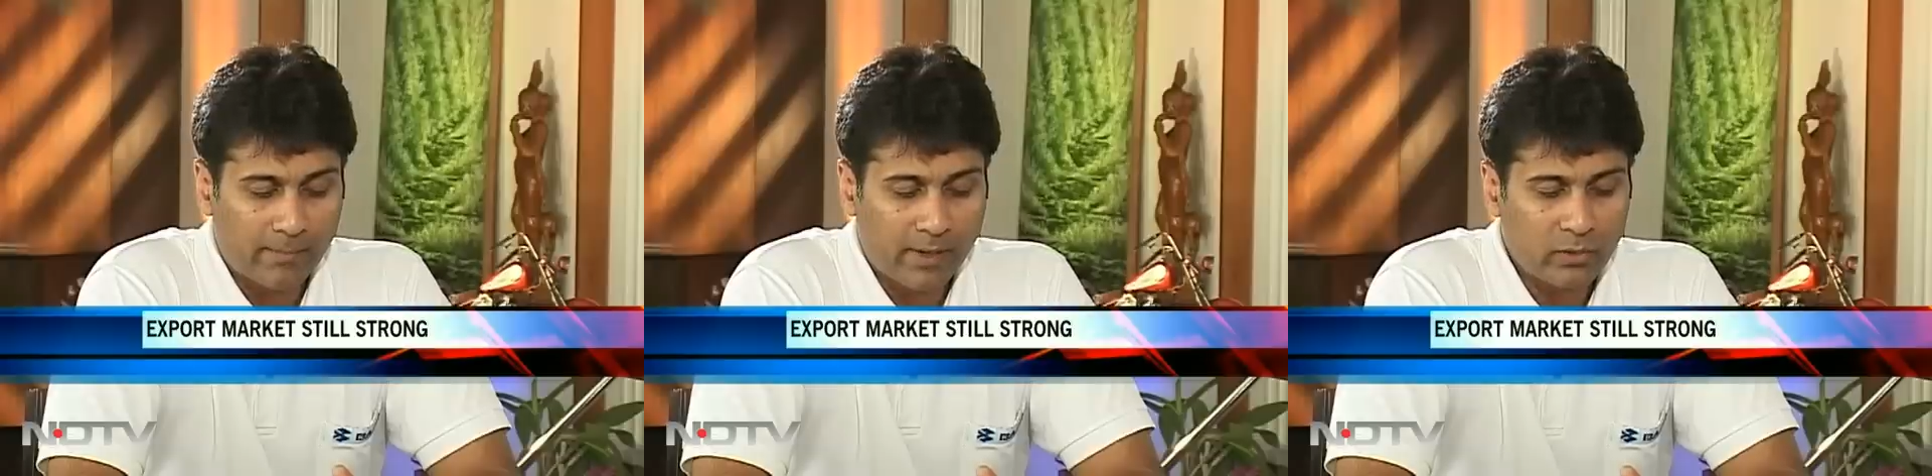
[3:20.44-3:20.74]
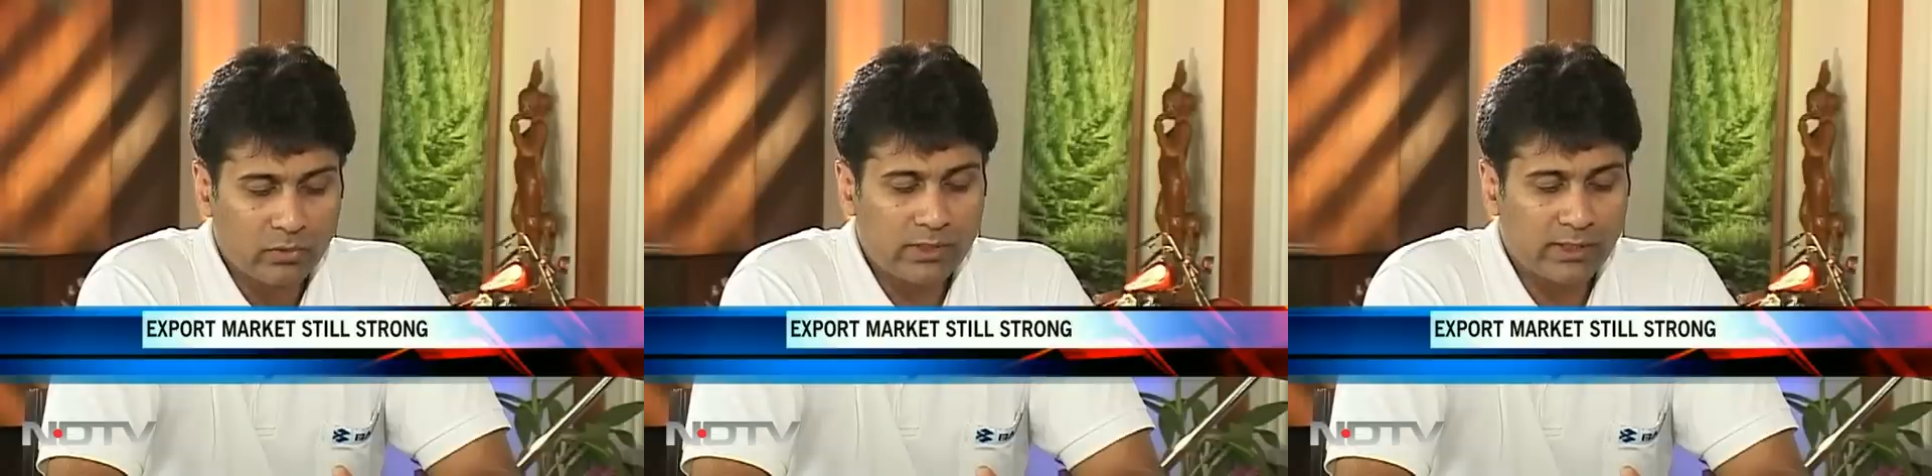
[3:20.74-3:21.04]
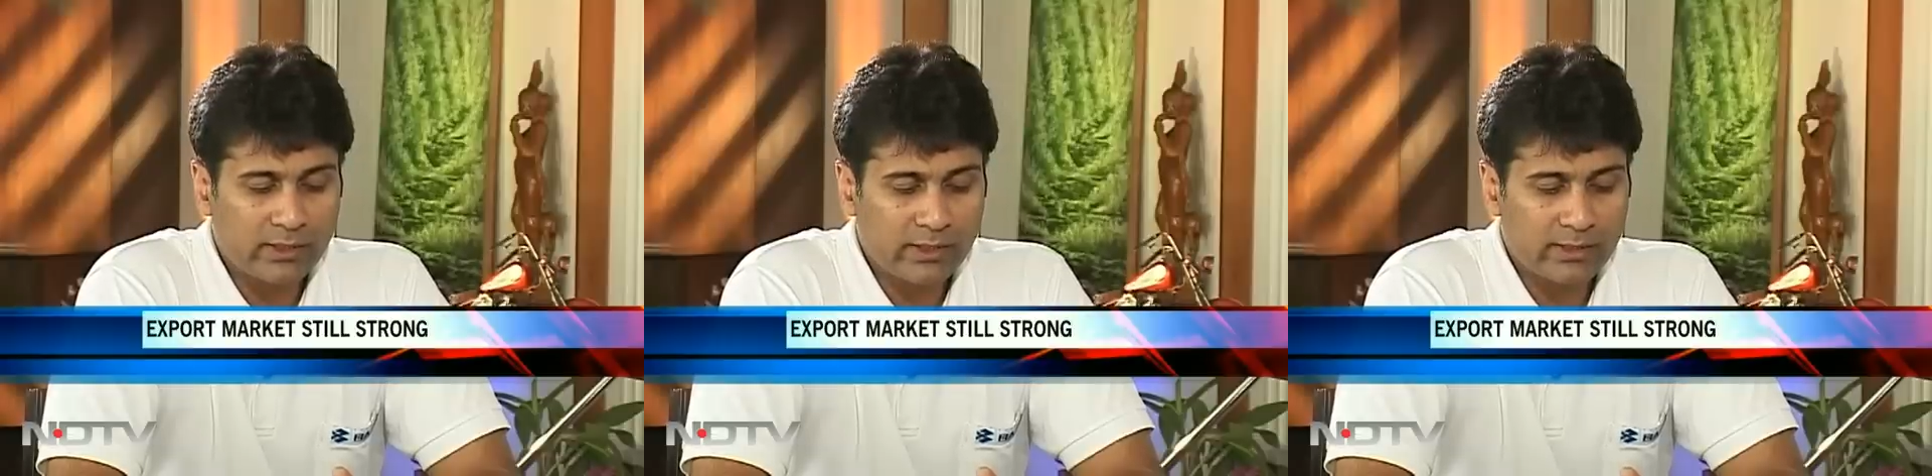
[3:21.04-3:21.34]
My own
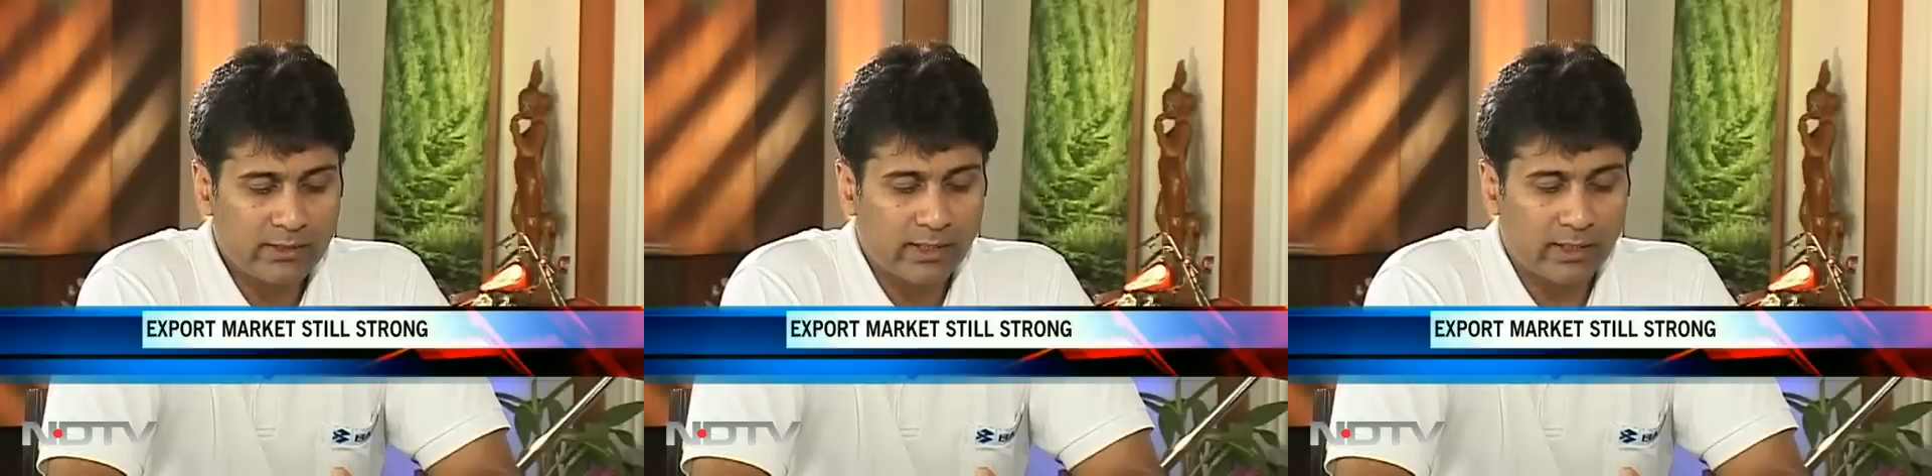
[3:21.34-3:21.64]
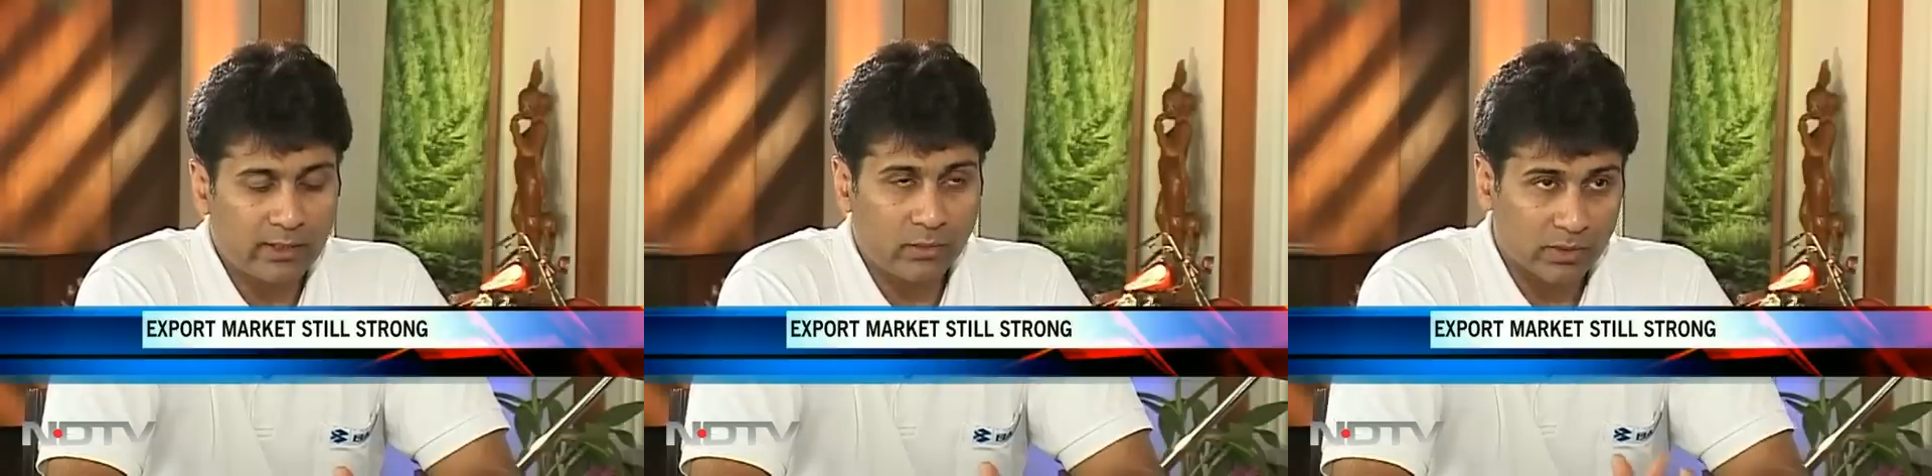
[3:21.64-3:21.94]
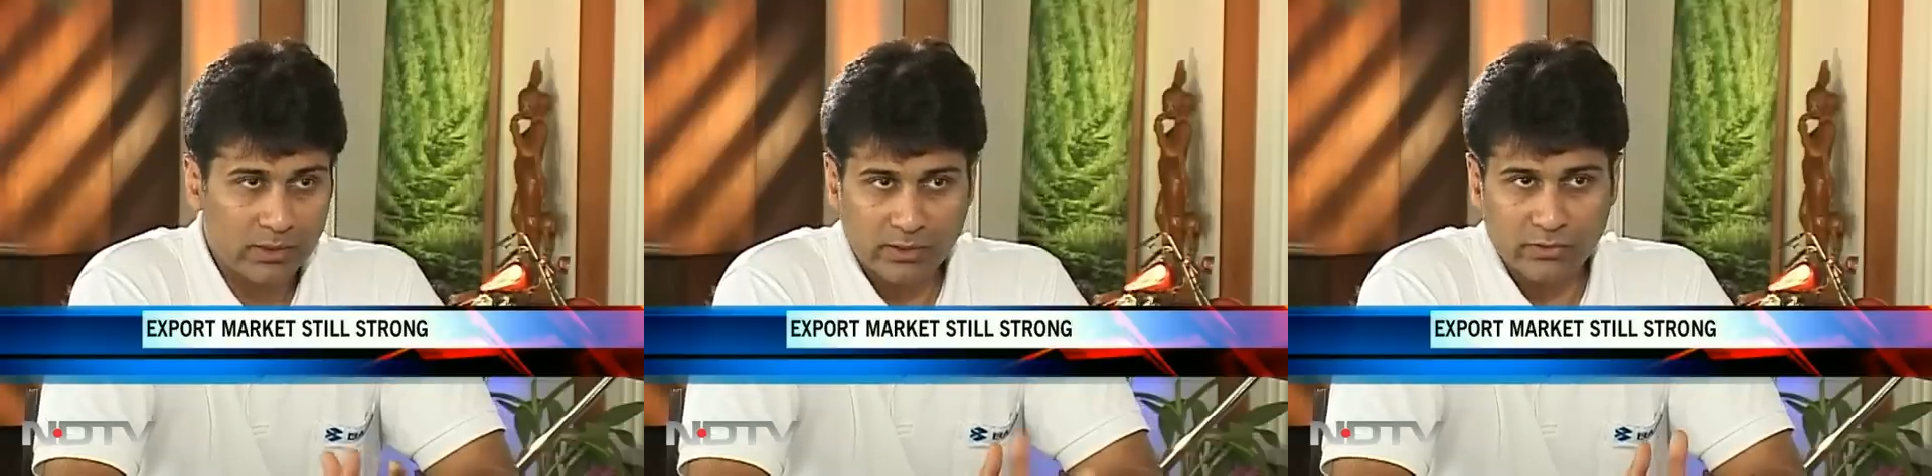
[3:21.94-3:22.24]
sense is that the
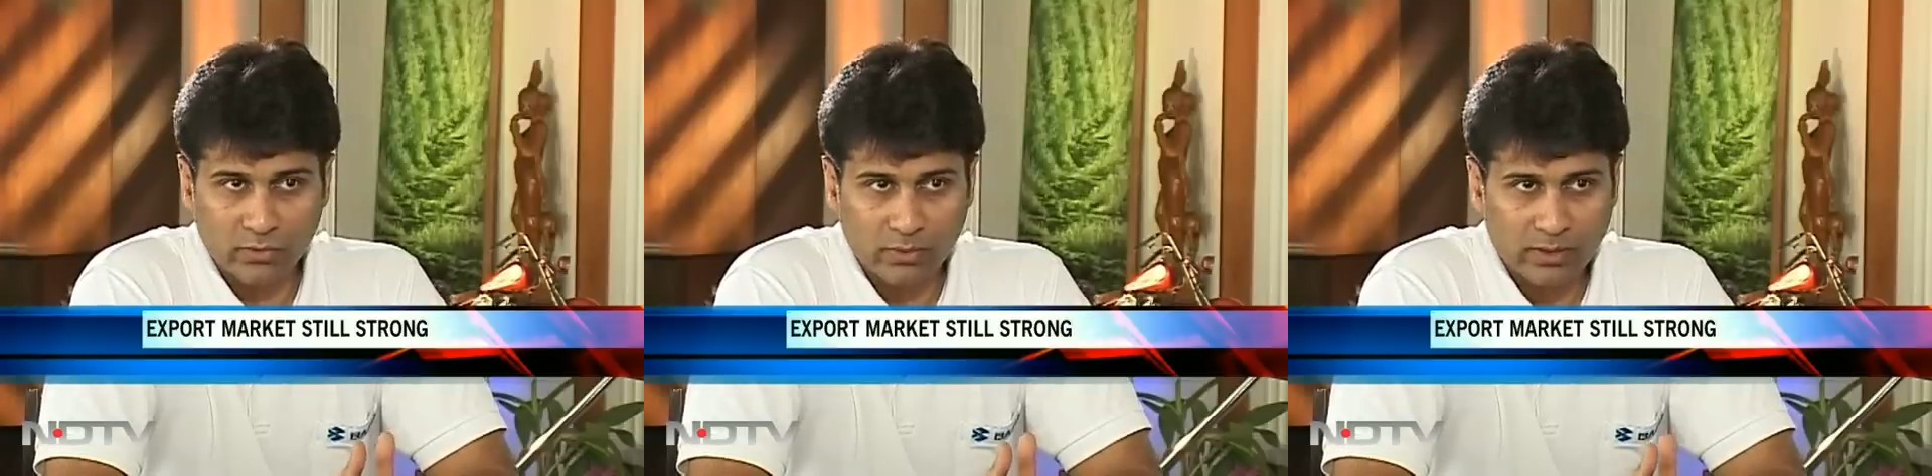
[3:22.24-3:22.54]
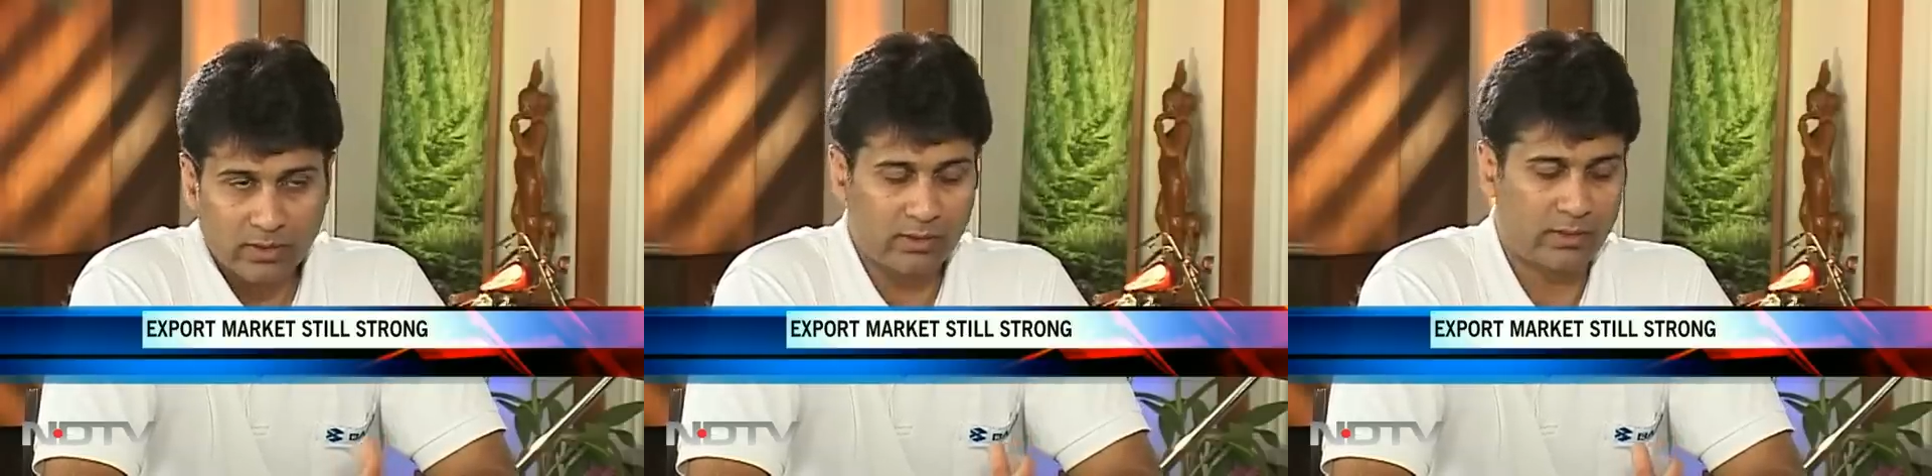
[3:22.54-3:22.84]
worst is over.